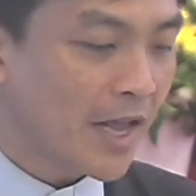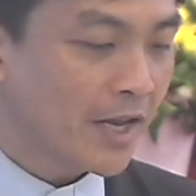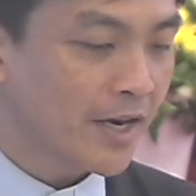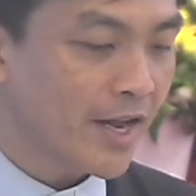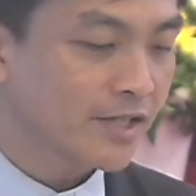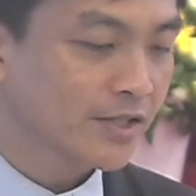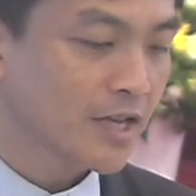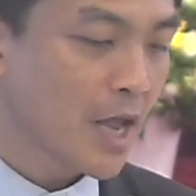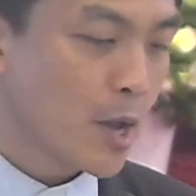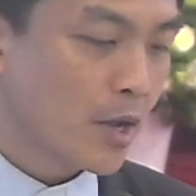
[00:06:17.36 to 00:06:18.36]
Next,
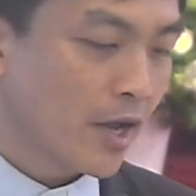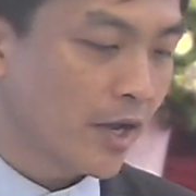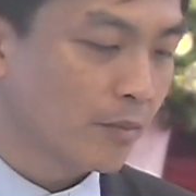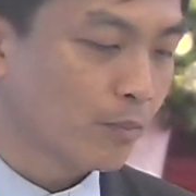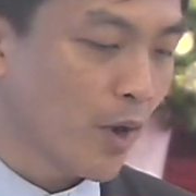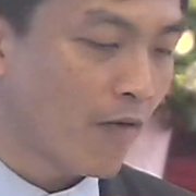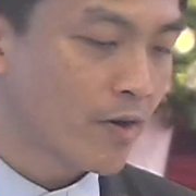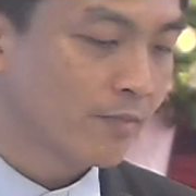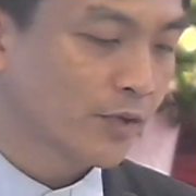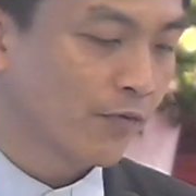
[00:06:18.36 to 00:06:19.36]
and
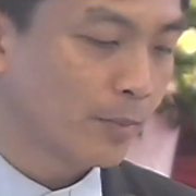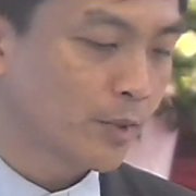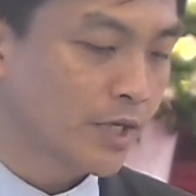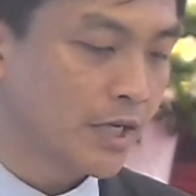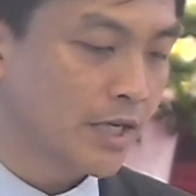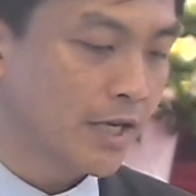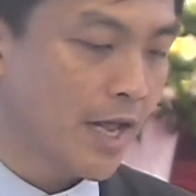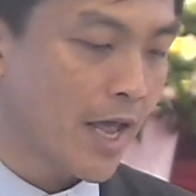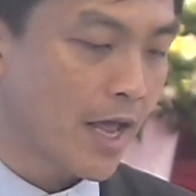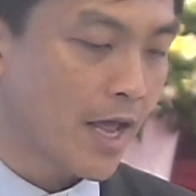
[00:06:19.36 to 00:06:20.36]
Proverbs 15,
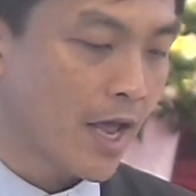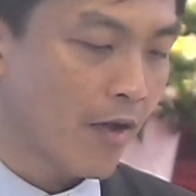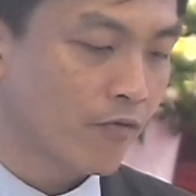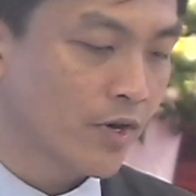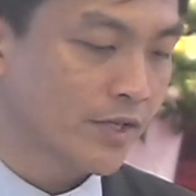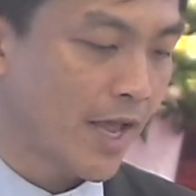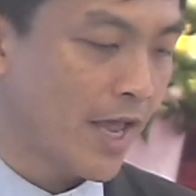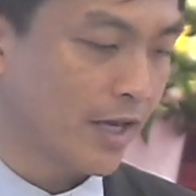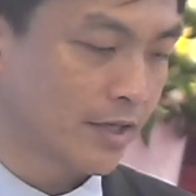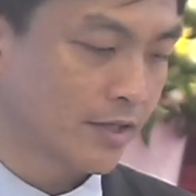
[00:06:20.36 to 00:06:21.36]
verse
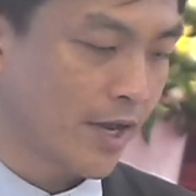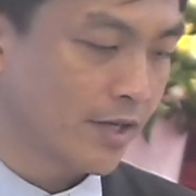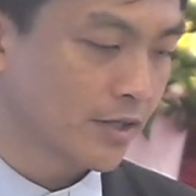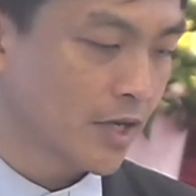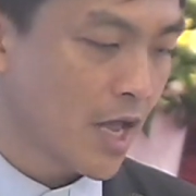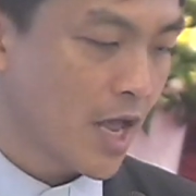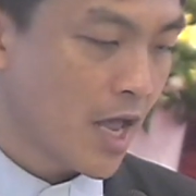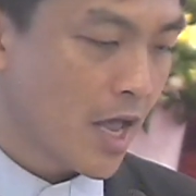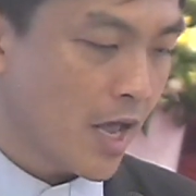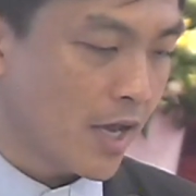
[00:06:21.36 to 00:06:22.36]
8 says,
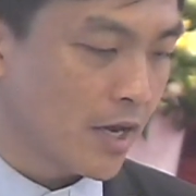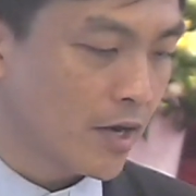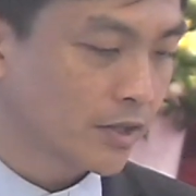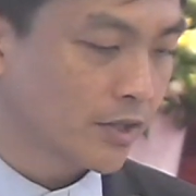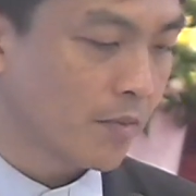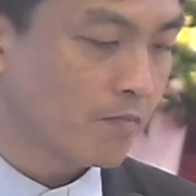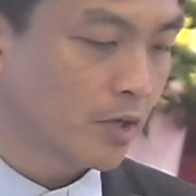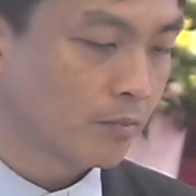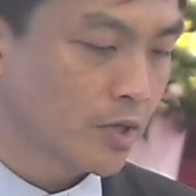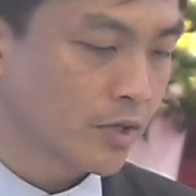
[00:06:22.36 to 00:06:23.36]
A hot
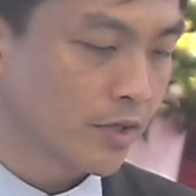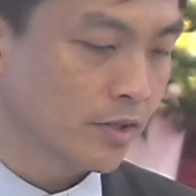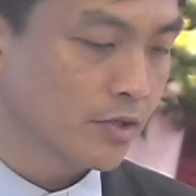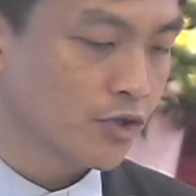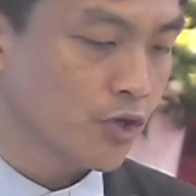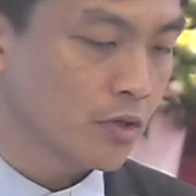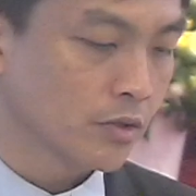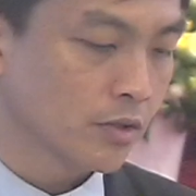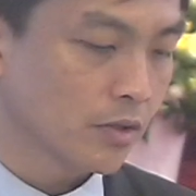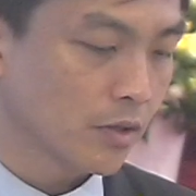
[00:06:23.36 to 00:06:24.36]
tempered person
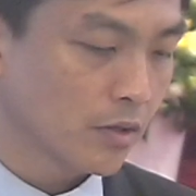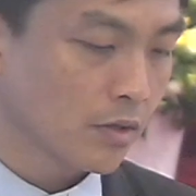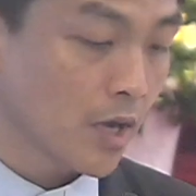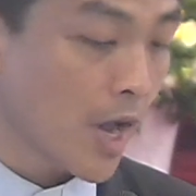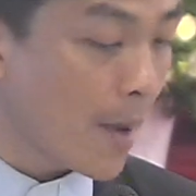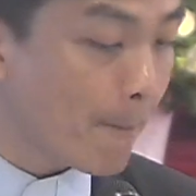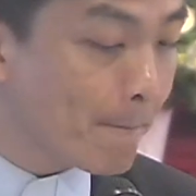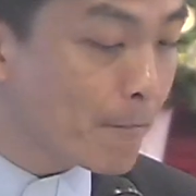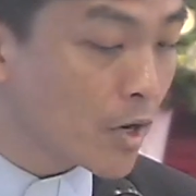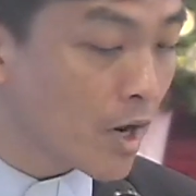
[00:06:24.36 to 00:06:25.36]
stirs
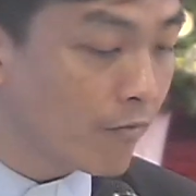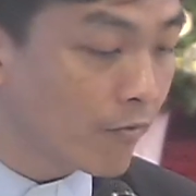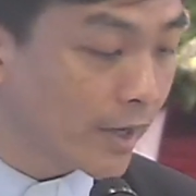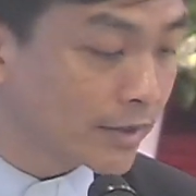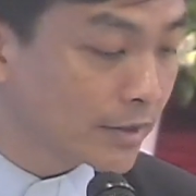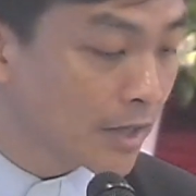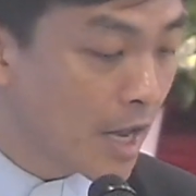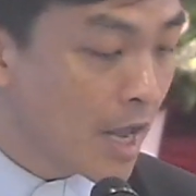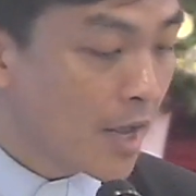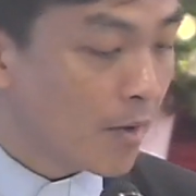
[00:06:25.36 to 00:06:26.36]
up conflict,
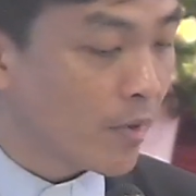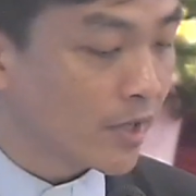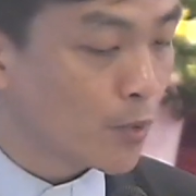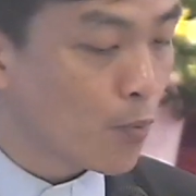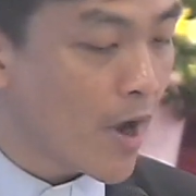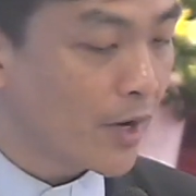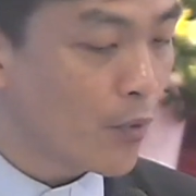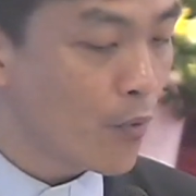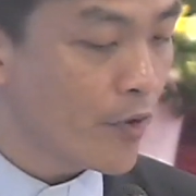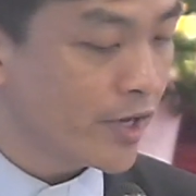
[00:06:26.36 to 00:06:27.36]
but the one
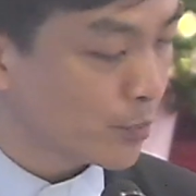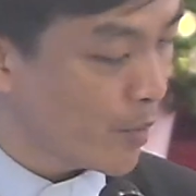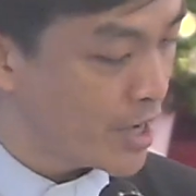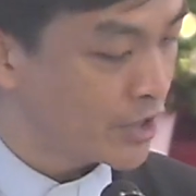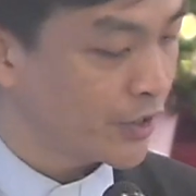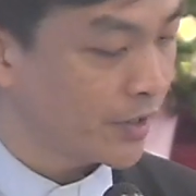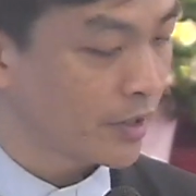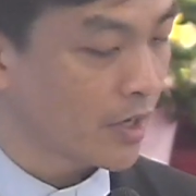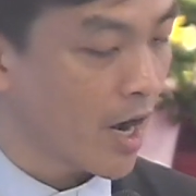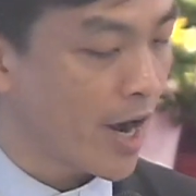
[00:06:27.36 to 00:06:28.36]
who is
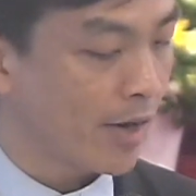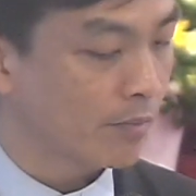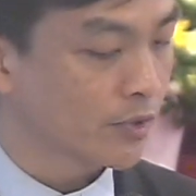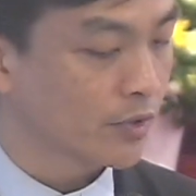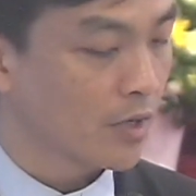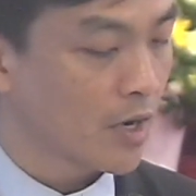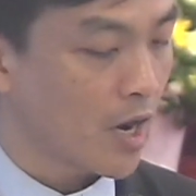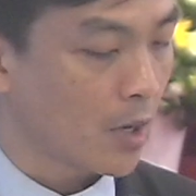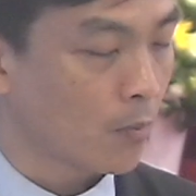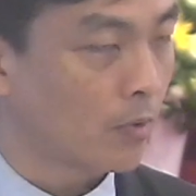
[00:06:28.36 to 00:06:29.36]
patient calms
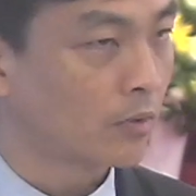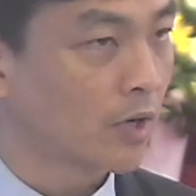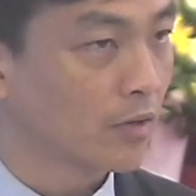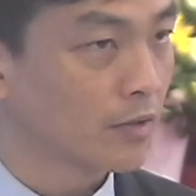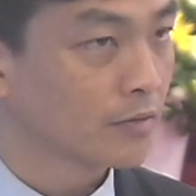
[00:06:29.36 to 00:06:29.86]
a quarrel.